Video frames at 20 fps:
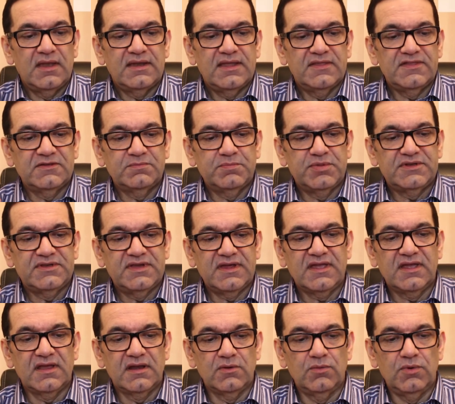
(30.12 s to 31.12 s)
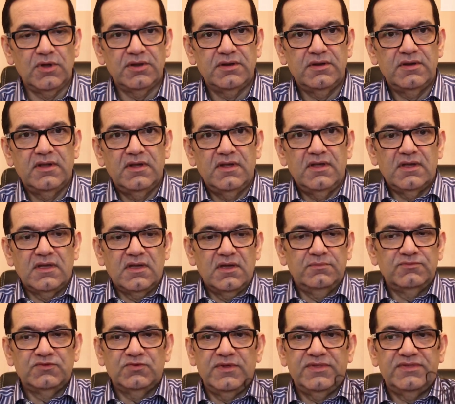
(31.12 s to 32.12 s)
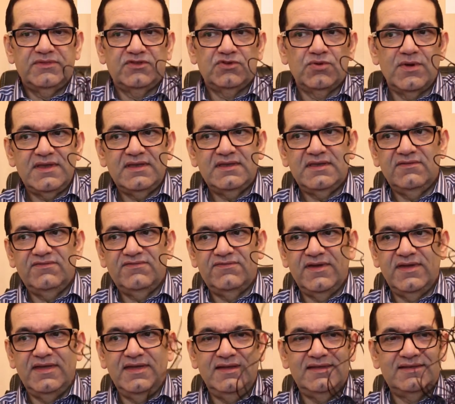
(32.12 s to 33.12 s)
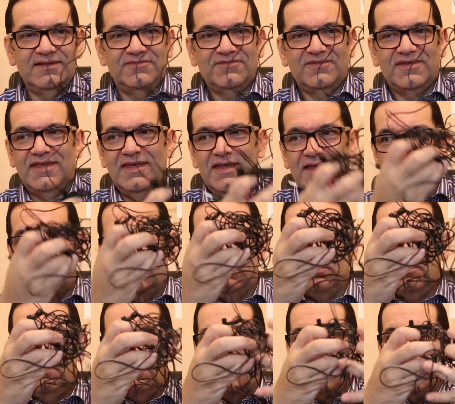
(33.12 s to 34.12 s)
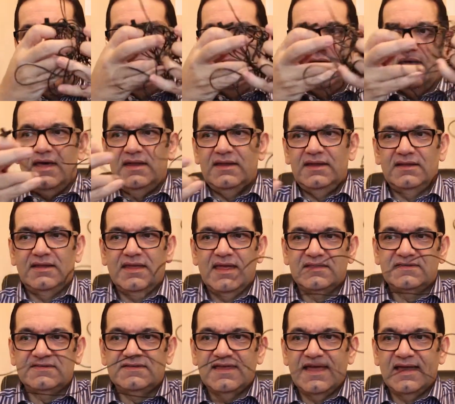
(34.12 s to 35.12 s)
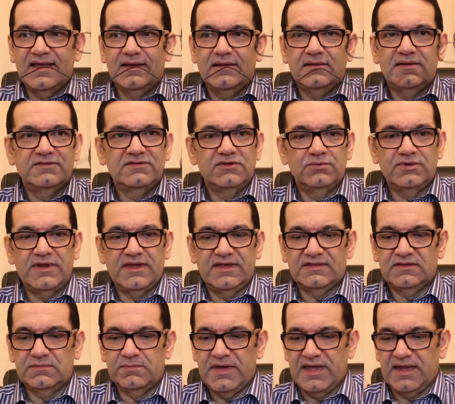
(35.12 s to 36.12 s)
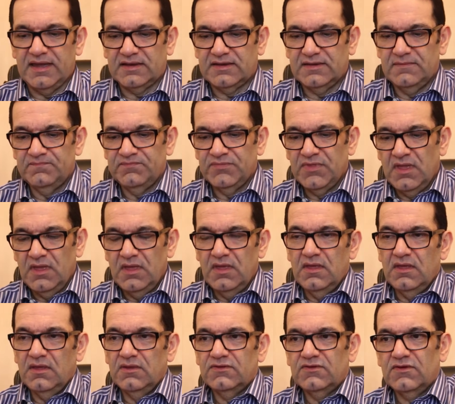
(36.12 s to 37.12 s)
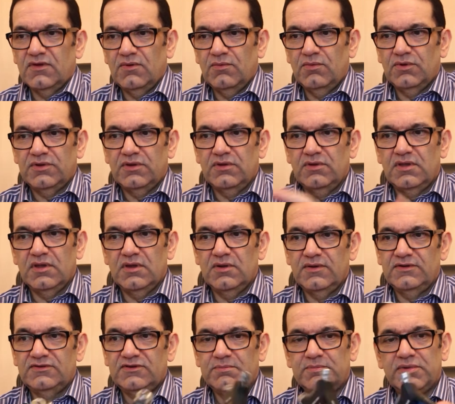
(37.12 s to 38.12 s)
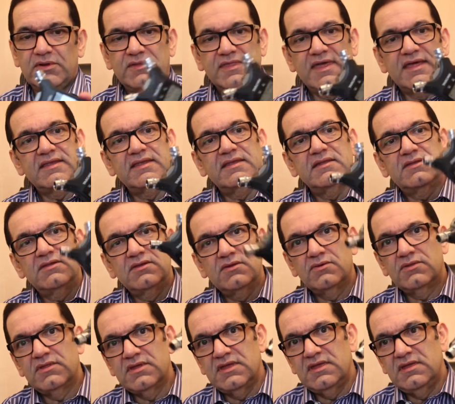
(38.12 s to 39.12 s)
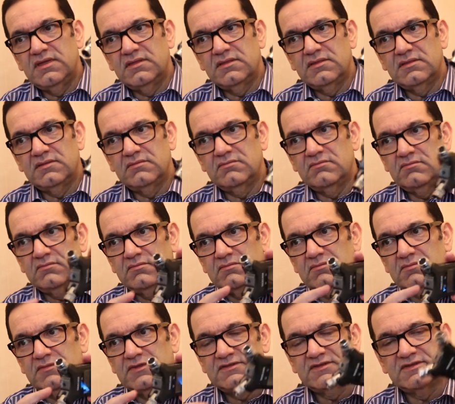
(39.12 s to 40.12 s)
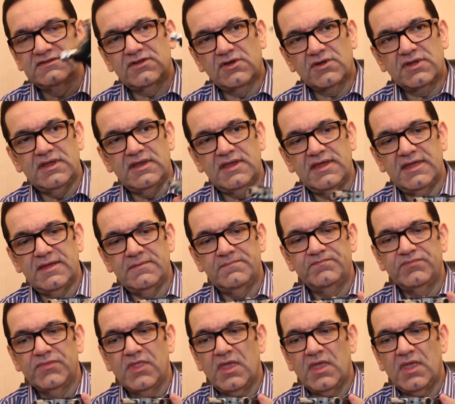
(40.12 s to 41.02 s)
Now this particular one comes with 20 feet of cable, and it gets tangled as you would expect. So what you do is you plug that into there's a socket here,